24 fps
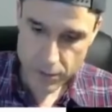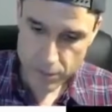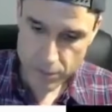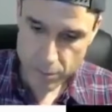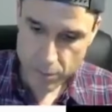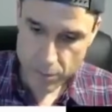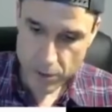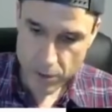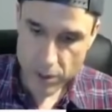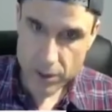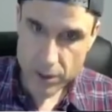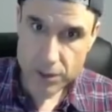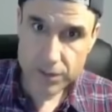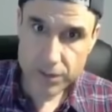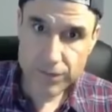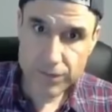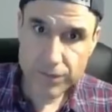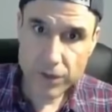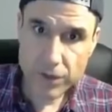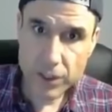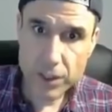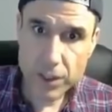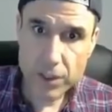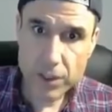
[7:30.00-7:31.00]
I'm the
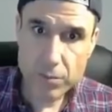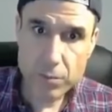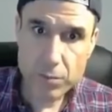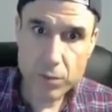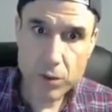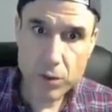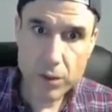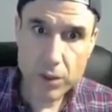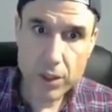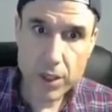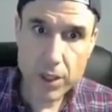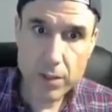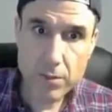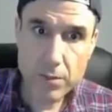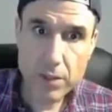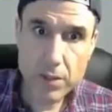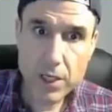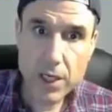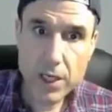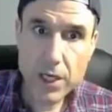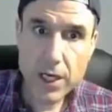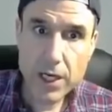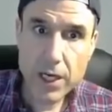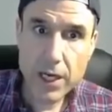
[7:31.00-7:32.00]
smartest
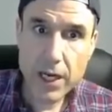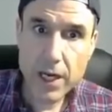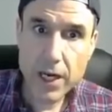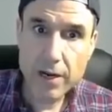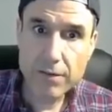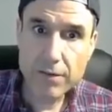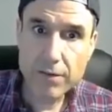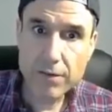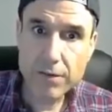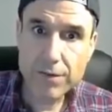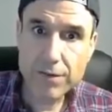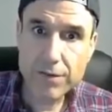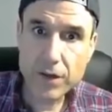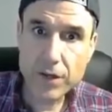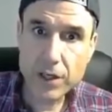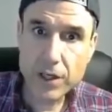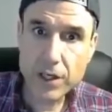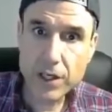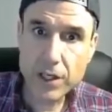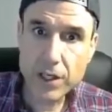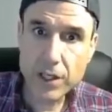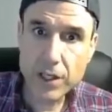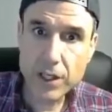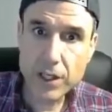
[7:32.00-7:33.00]
programmer ever
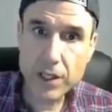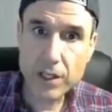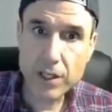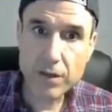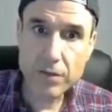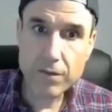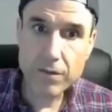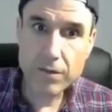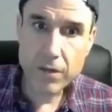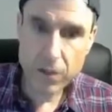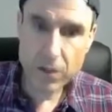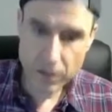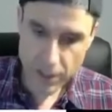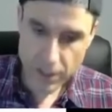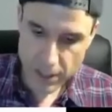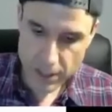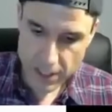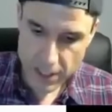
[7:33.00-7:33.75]
lived.